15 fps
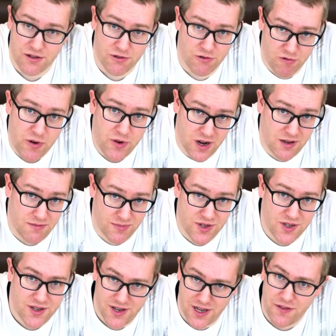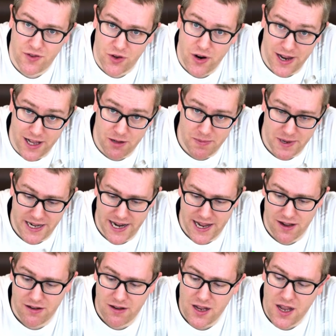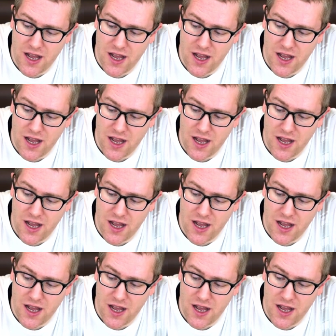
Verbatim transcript: Grown-ups, if you're helping now,